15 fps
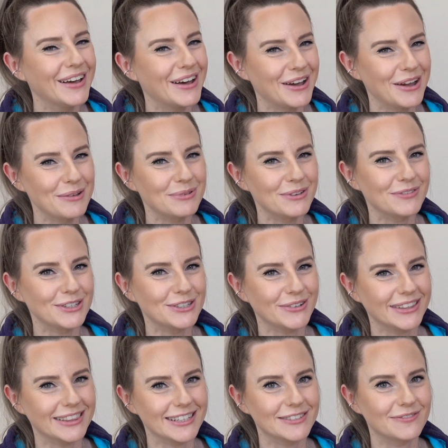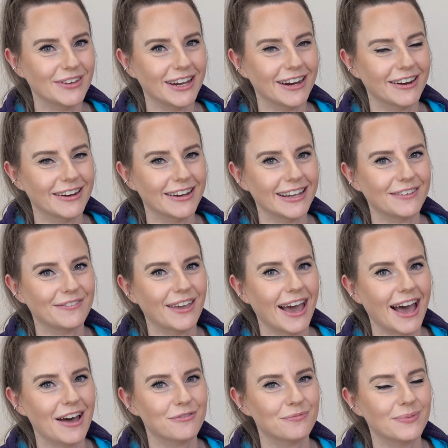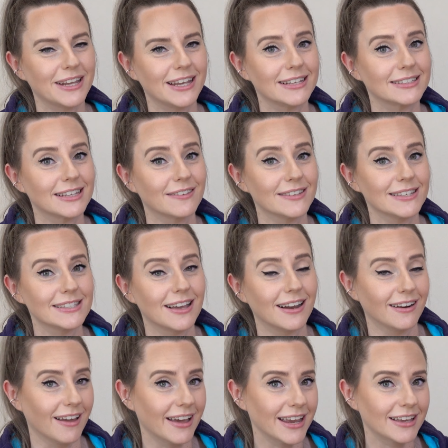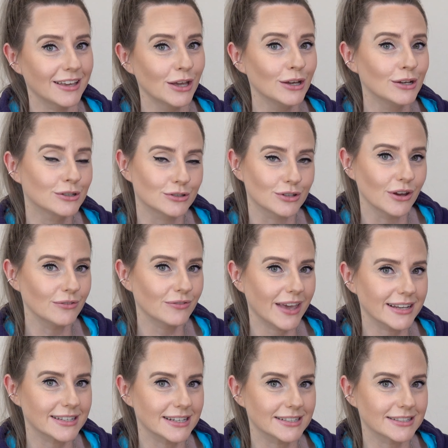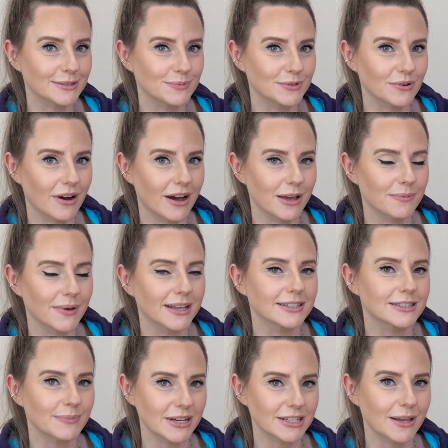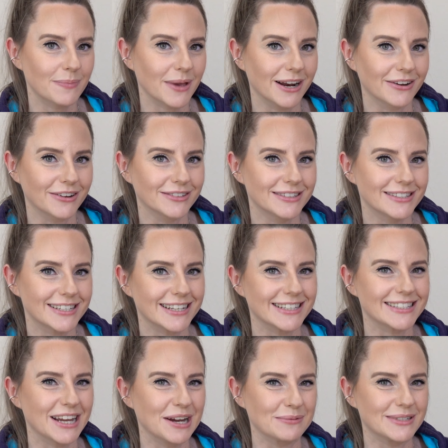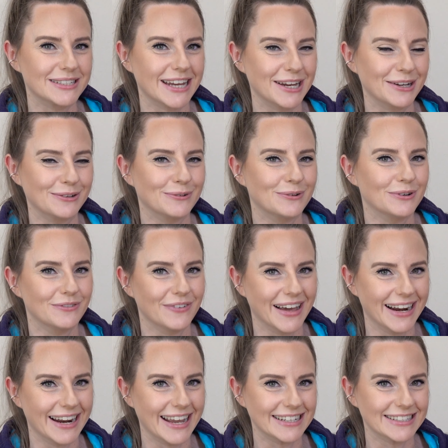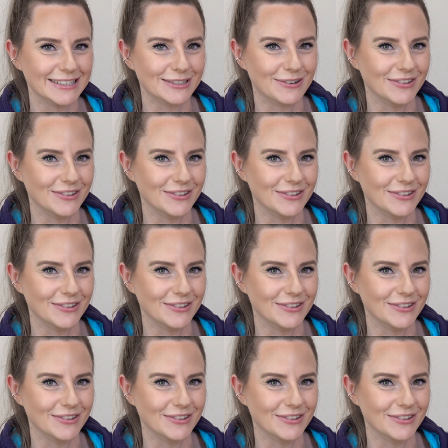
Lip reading: I hope you've enjoyed this video. If you have, please give us a like. Don't forget to hit subscribe and smash that bell icon so you can stay up to date on all of our latest